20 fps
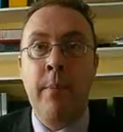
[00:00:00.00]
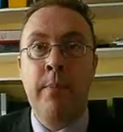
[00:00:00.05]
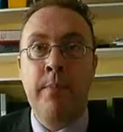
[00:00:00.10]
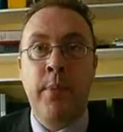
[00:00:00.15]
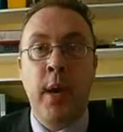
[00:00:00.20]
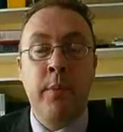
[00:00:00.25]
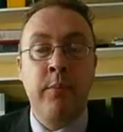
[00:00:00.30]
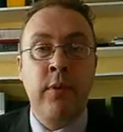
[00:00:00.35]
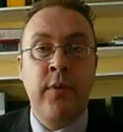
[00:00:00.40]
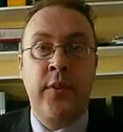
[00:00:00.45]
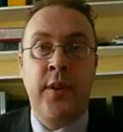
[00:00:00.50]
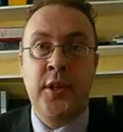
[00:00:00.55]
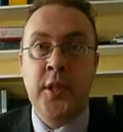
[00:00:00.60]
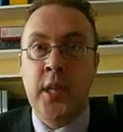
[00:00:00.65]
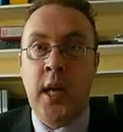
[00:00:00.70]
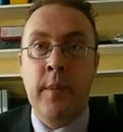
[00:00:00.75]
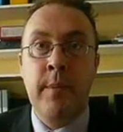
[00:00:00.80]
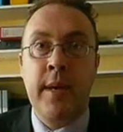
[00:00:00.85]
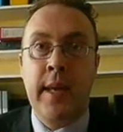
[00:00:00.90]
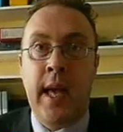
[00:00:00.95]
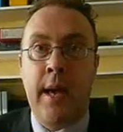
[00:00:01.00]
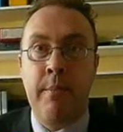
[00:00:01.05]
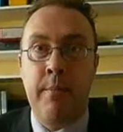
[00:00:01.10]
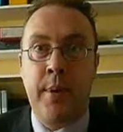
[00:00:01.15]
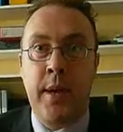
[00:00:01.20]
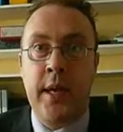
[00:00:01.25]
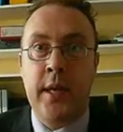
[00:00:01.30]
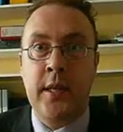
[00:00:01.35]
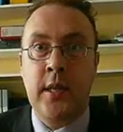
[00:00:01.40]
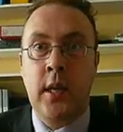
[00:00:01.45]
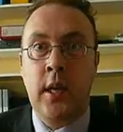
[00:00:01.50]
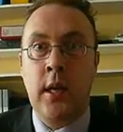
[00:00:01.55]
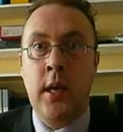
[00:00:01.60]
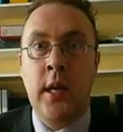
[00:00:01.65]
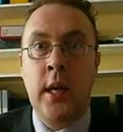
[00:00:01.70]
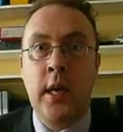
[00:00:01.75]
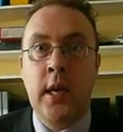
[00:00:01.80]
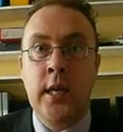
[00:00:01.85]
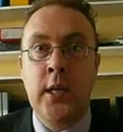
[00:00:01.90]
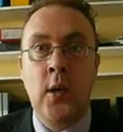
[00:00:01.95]
By profession, I'm a campaigner.
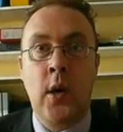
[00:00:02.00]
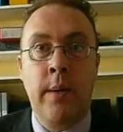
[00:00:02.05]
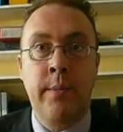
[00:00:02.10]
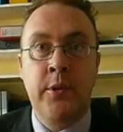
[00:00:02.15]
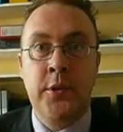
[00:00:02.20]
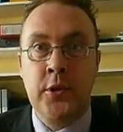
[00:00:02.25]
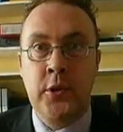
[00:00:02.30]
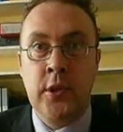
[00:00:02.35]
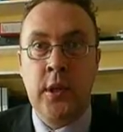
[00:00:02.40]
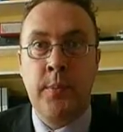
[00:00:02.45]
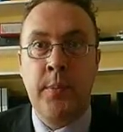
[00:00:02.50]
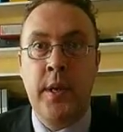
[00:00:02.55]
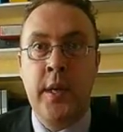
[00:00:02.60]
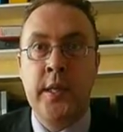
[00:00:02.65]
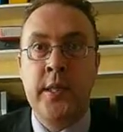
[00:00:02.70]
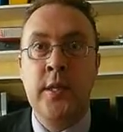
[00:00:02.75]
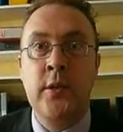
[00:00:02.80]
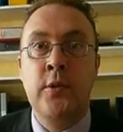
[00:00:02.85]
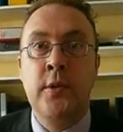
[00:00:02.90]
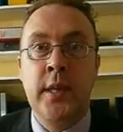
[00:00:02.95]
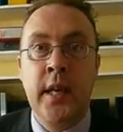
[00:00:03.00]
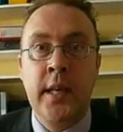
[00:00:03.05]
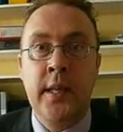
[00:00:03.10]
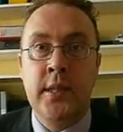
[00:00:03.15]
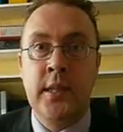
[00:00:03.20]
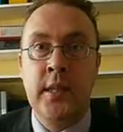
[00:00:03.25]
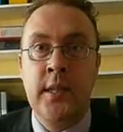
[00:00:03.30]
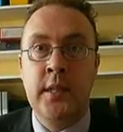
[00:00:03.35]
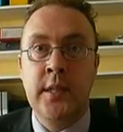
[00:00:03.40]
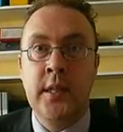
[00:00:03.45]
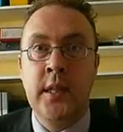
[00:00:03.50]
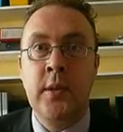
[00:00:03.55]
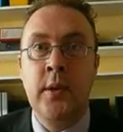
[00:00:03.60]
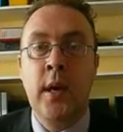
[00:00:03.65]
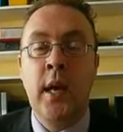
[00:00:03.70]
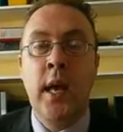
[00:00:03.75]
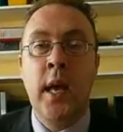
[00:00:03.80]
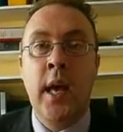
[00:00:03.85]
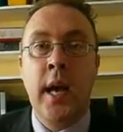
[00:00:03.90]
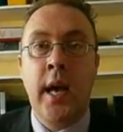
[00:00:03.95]
I'm the sort of person who takes an issue
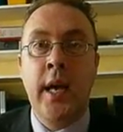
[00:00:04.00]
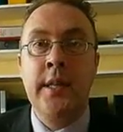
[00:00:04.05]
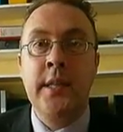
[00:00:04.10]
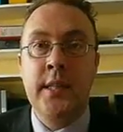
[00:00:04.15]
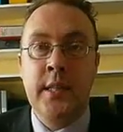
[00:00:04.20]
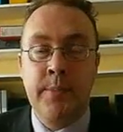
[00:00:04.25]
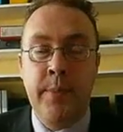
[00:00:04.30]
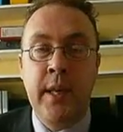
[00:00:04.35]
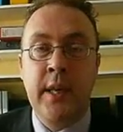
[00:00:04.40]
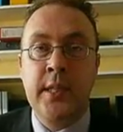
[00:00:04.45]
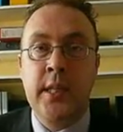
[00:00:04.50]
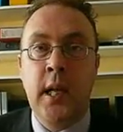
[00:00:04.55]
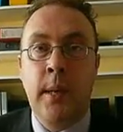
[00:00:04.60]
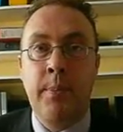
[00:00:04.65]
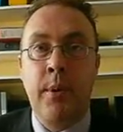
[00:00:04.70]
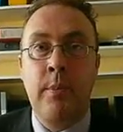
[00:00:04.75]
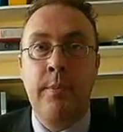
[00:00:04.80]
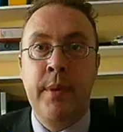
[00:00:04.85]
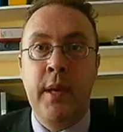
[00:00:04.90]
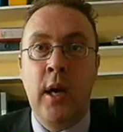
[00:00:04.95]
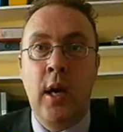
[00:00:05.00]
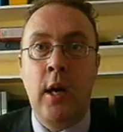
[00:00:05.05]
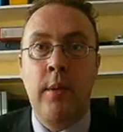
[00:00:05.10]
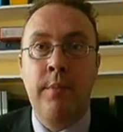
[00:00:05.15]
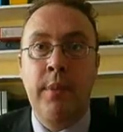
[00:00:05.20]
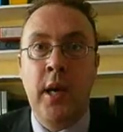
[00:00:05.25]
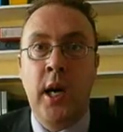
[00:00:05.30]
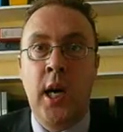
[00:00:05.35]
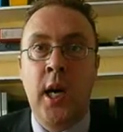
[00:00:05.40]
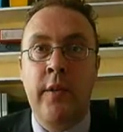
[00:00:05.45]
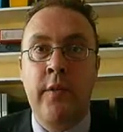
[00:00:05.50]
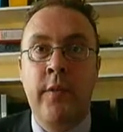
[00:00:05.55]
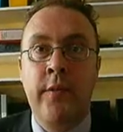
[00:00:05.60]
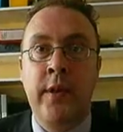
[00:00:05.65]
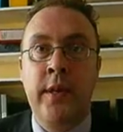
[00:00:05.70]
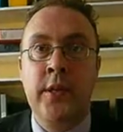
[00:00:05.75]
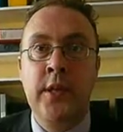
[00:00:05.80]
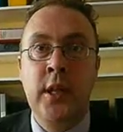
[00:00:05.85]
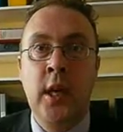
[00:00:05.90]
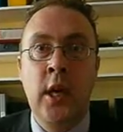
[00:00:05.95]
and speaks up on behalf of
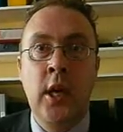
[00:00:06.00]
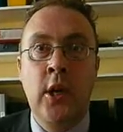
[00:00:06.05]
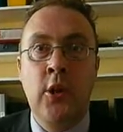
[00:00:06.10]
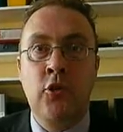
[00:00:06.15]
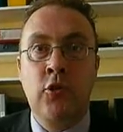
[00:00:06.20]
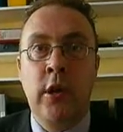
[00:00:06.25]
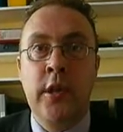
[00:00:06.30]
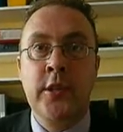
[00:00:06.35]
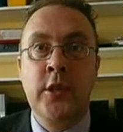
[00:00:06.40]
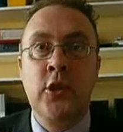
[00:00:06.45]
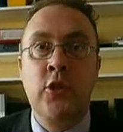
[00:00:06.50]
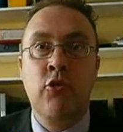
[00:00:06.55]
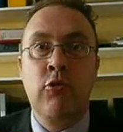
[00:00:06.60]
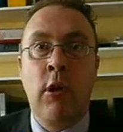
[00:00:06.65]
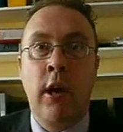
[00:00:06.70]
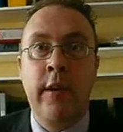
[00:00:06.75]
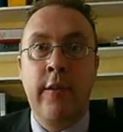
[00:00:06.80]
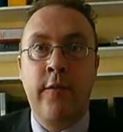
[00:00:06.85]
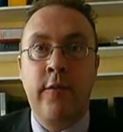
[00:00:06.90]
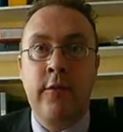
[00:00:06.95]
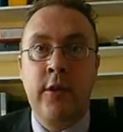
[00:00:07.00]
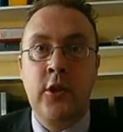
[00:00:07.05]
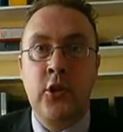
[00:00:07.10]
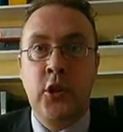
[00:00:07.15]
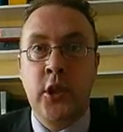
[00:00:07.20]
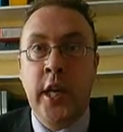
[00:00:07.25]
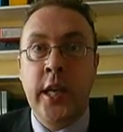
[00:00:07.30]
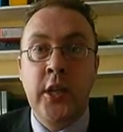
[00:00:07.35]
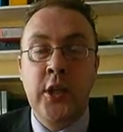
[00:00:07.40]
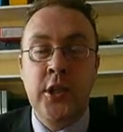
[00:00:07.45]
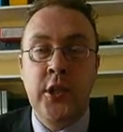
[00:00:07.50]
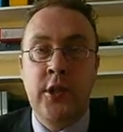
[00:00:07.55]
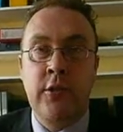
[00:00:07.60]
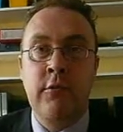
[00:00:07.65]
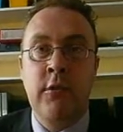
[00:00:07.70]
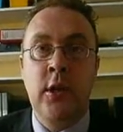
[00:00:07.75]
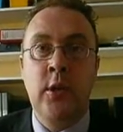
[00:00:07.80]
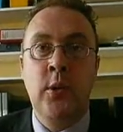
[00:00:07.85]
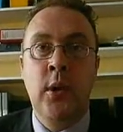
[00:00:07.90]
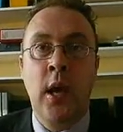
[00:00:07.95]
it, tries to drive change
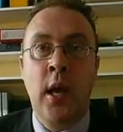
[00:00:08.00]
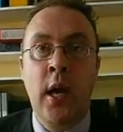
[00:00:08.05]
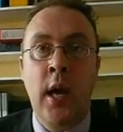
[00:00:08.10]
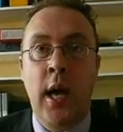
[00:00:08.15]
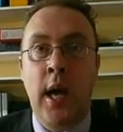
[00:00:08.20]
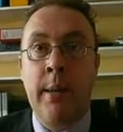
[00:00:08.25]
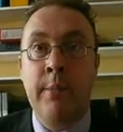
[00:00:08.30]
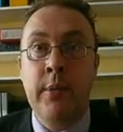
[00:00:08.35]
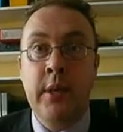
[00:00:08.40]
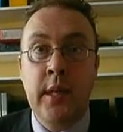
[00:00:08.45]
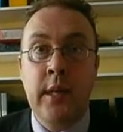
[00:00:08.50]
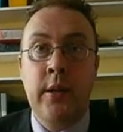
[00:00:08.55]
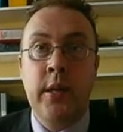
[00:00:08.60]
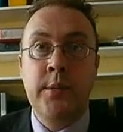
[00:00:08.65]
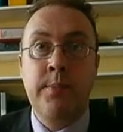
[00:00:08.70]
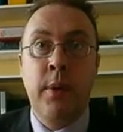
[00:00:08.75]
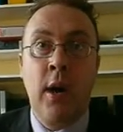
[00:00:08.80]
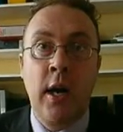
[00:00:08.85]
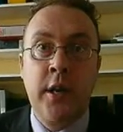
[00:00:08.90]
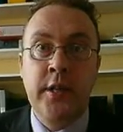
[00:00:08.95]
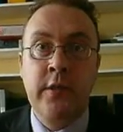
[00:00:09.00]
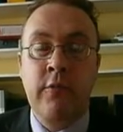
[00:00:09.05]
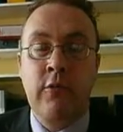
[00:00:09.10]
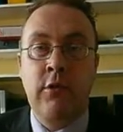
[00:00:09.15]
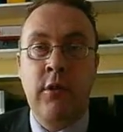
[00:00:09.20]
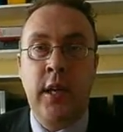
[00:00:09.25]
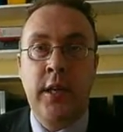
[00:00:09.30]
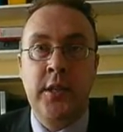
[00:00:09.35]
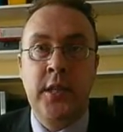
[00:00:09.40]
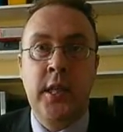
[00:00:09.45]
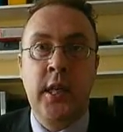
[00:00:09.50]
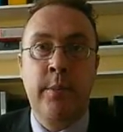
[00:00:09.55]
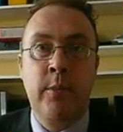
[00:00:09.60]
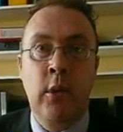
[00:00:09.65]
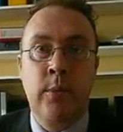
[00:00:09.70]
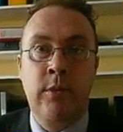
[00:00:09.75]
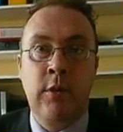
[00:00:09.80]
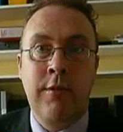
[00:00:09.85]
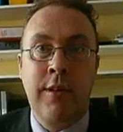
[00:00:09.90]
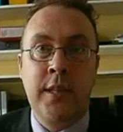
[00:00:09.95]
through, as part of creating a more
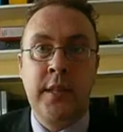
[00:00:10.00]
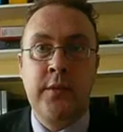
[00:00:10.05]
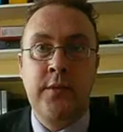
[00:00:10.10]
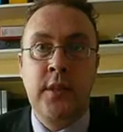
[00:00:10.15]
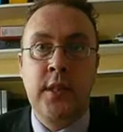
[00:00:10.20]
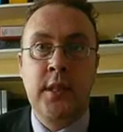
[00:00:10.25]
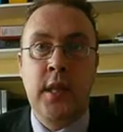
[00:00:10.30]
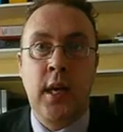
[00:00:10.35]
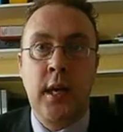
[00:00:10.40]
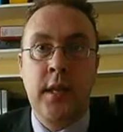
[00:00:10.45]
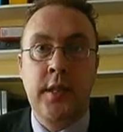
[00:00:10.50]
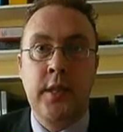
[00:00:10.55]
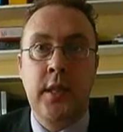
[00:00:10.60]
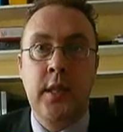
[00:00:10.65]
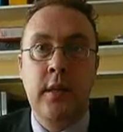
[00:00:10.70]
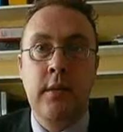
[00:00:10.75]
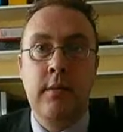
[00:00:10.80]
progressive society.